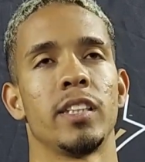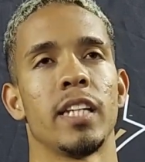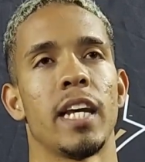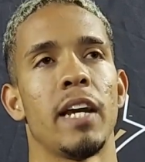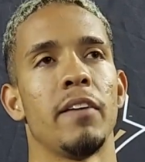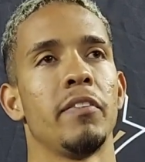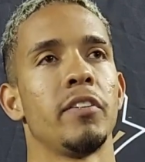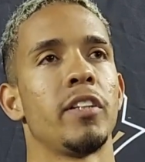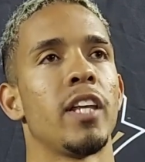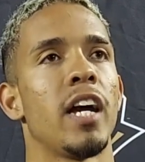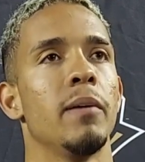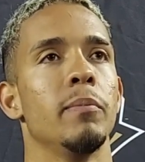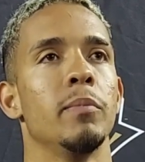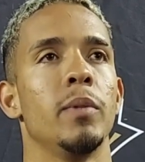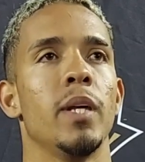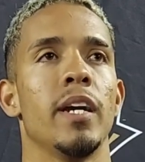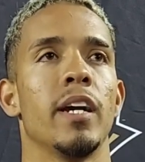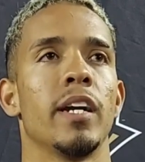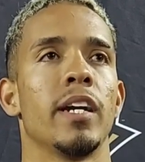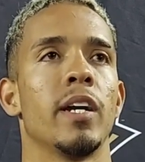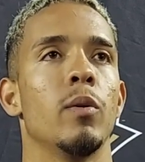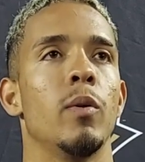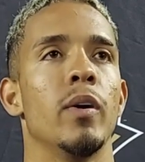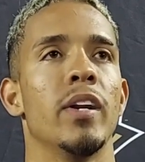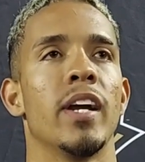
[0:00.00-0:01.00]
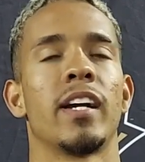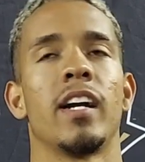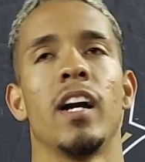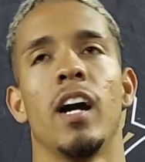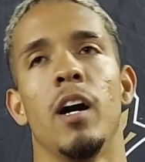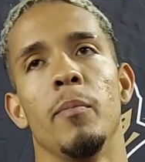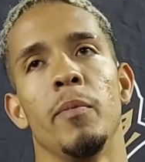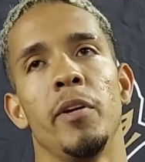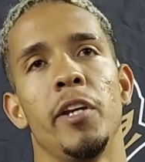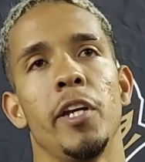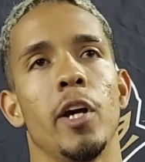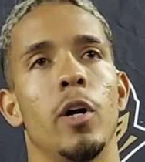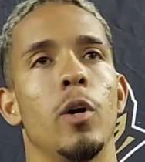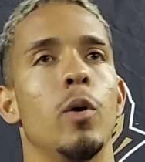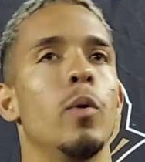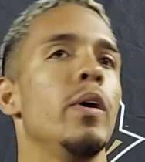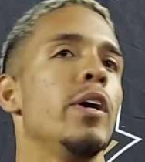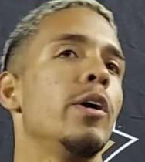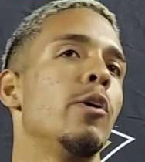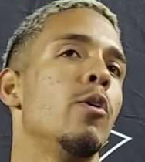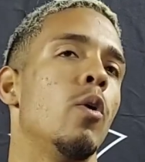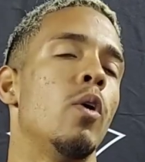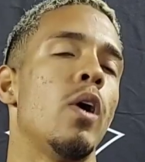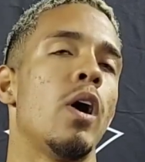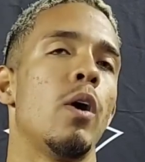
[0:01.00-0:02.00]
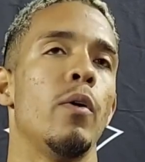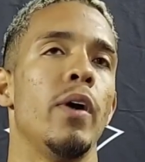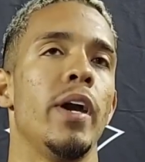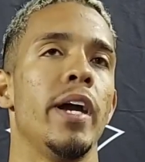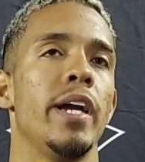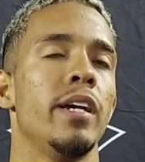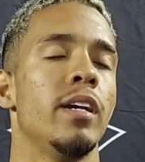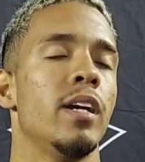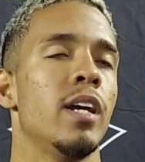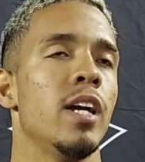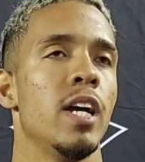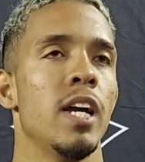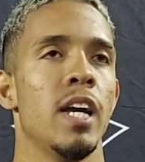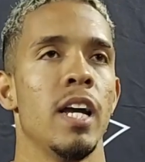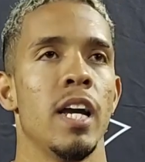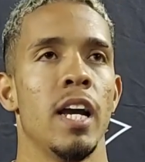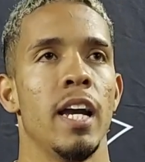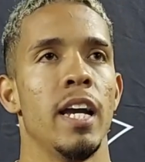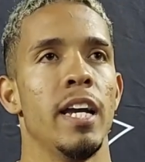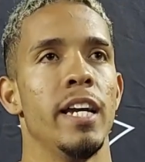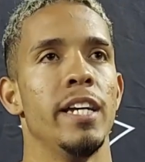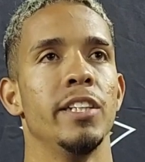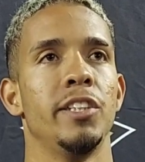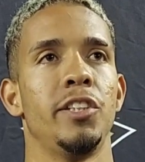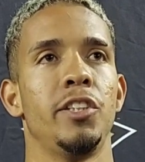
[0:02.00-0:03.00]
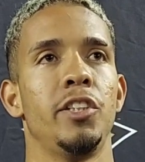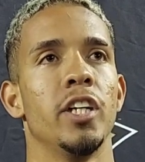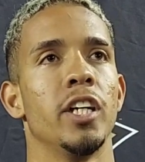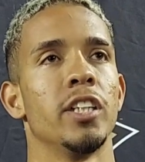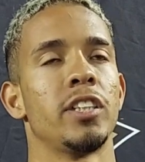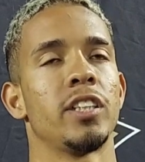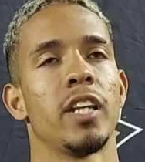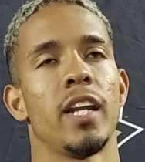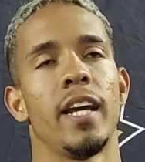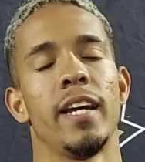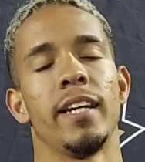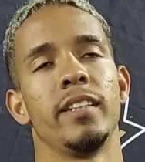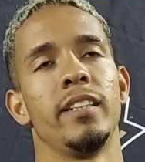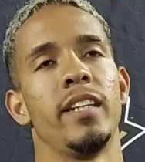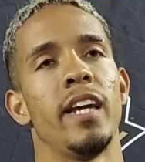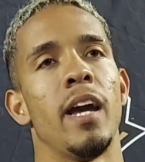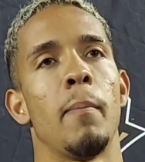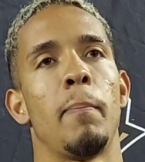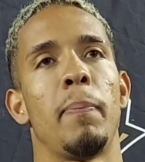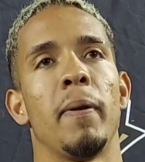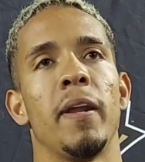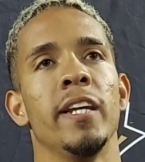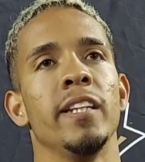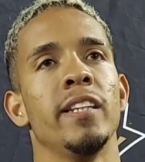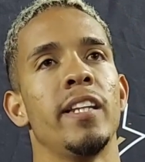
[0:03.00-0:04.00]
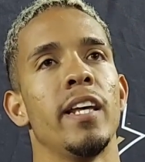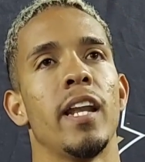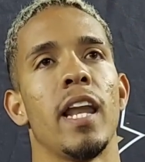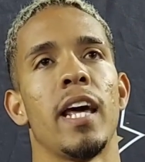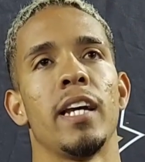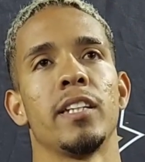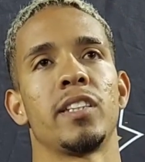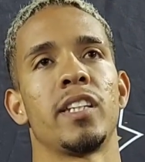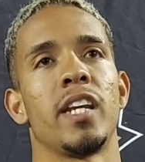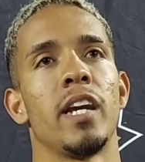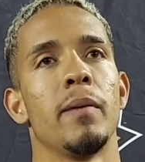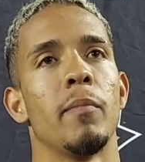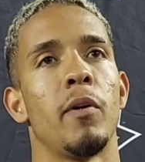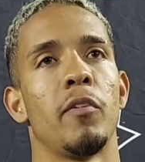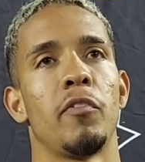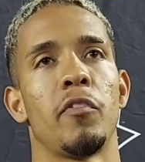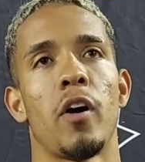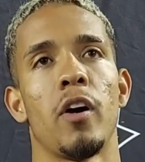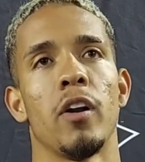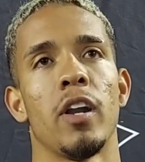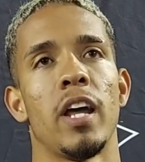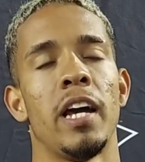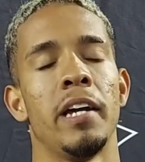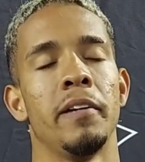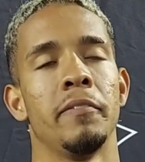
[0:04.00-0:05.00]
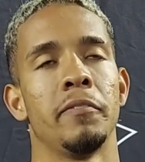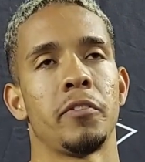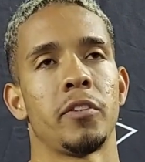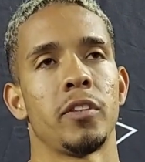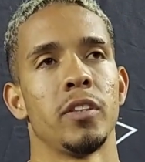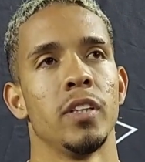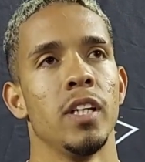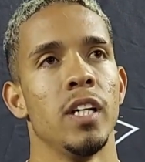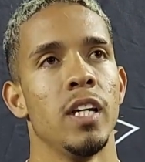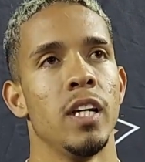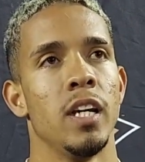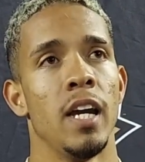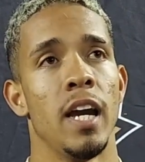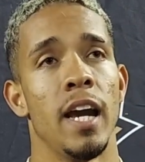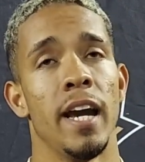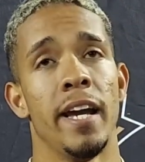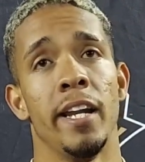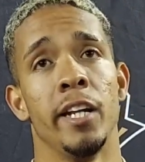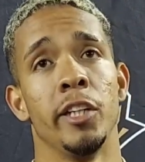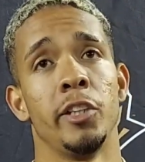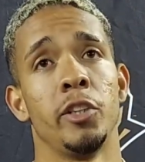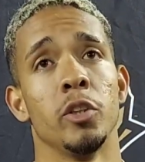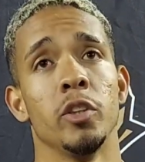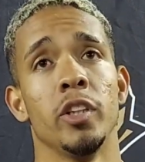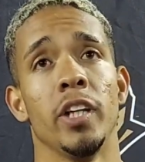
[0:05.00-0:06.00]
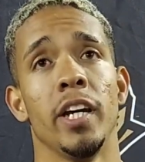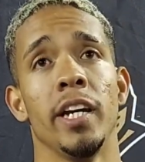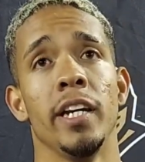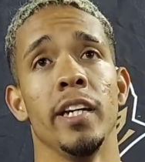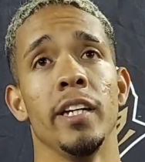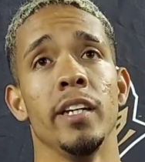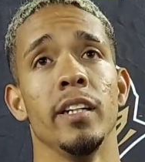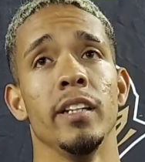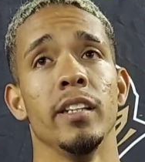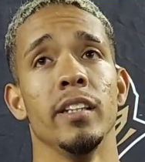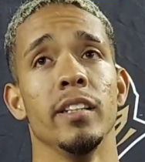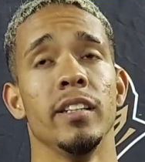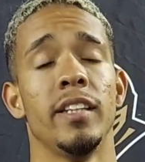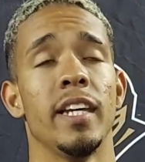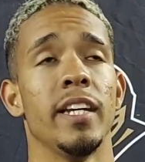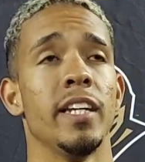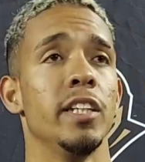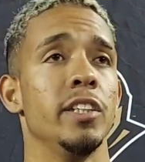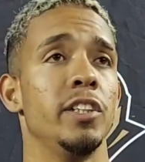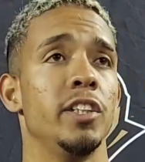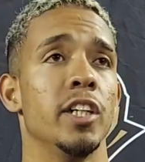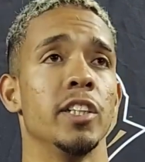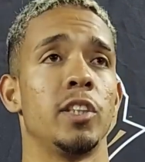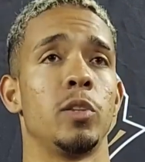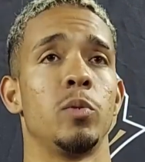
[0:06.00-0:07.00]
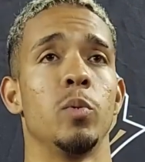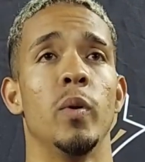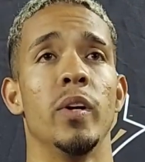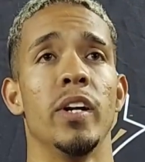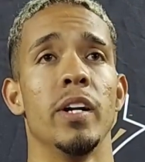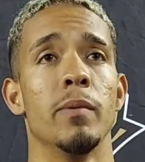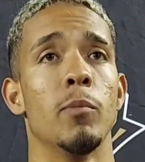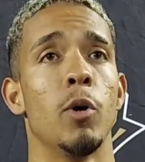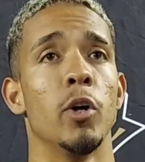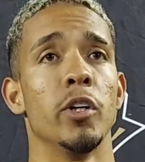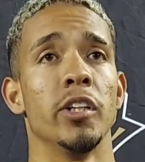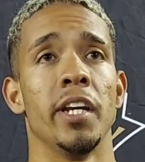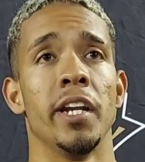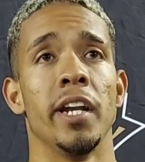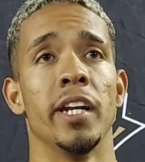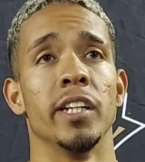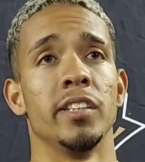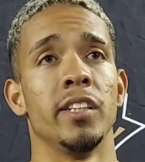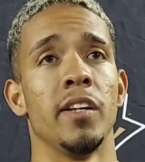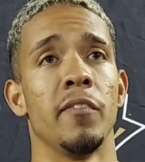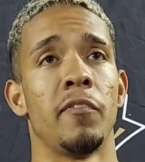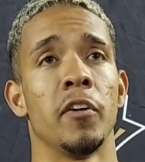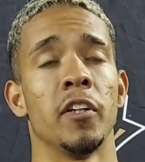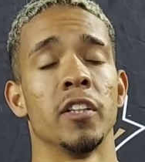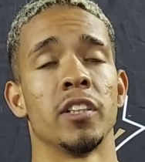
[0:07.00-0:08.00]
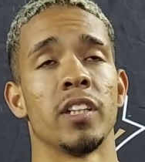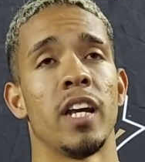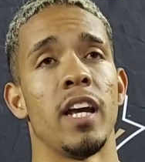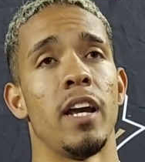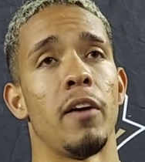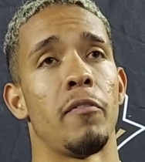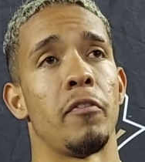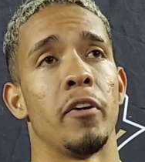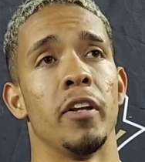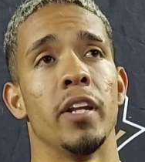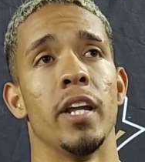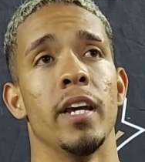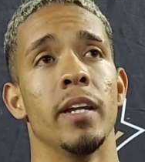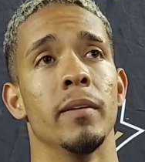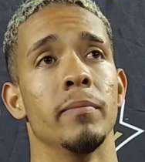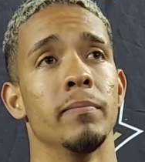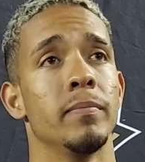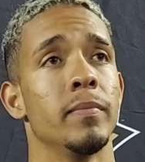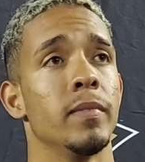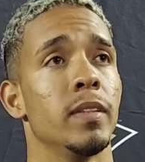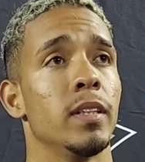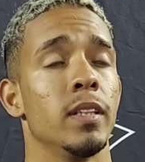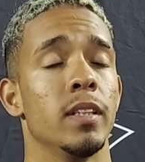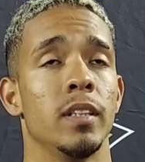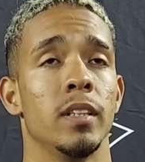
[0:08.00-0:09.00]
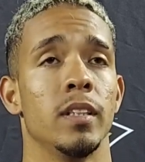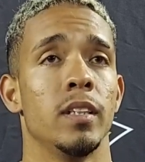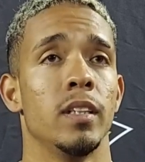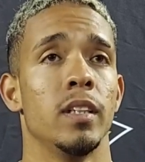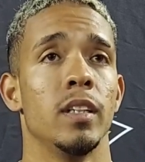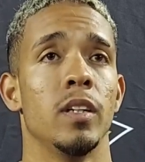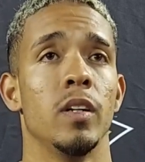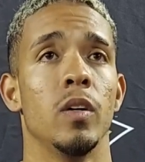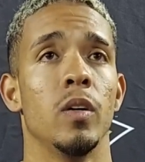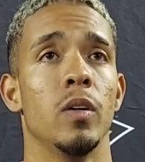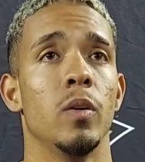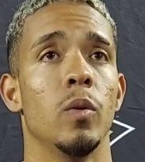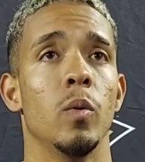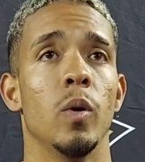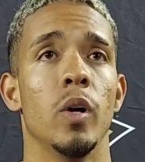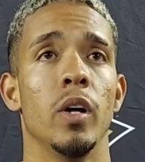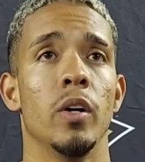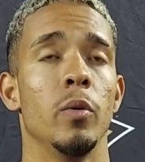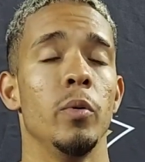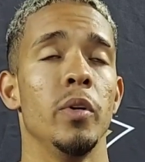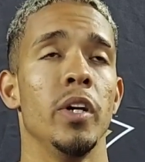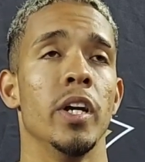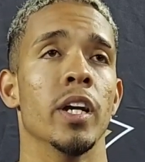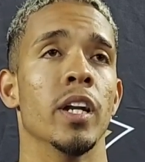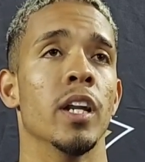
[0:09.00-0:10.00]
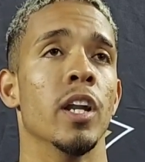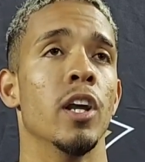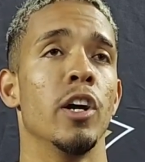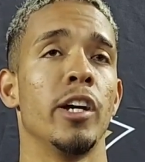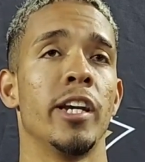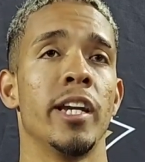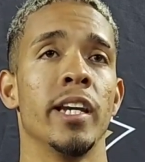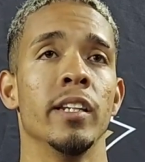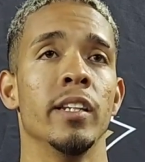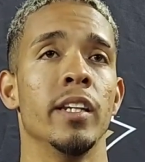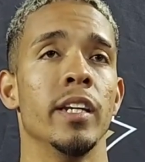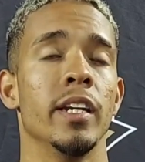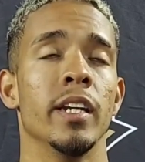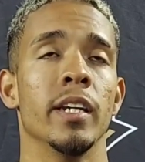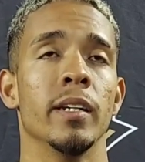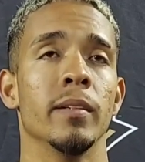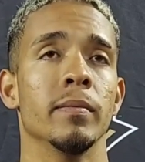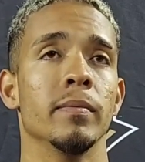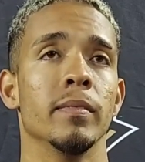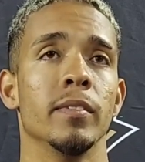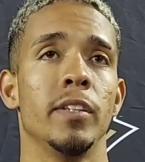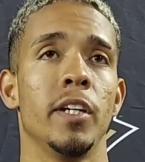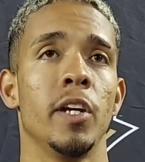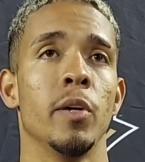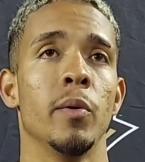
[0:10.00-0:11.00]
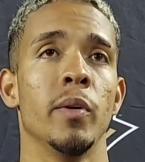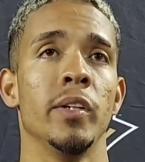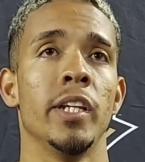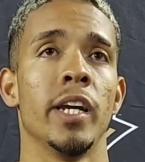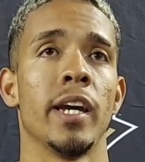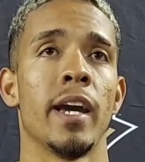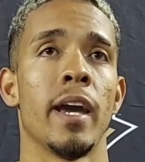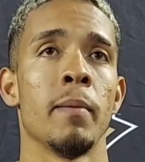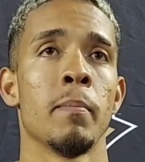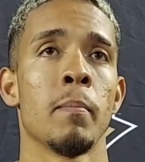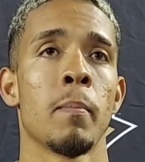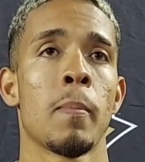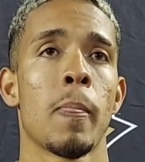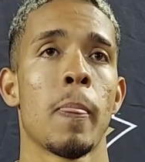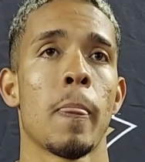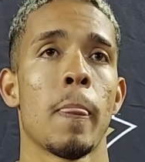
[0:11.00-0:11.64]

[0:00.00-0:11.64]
Every time they want to come here or we go away, it's just like they are playing the last game of our lives. And actually, they just wanted more than us the first half, and then we are lucky they didn't win the game.